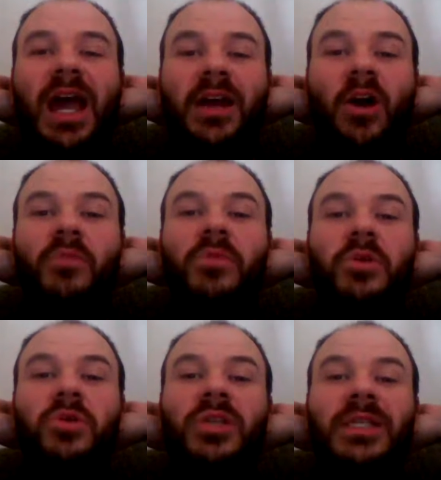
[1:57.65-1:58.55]
I hope you
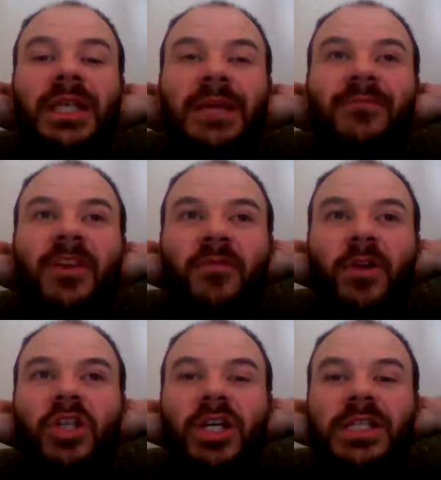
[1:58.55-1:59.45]
do the same thing for
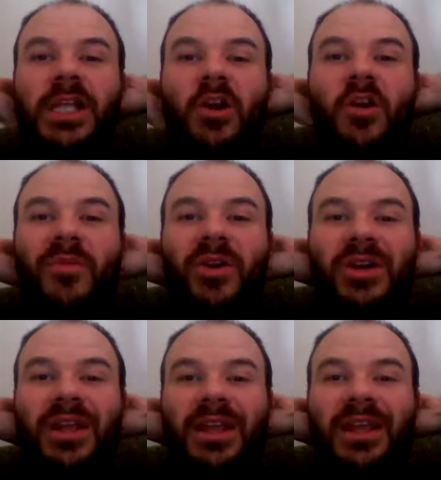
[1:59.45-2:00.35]
Justin Herbert.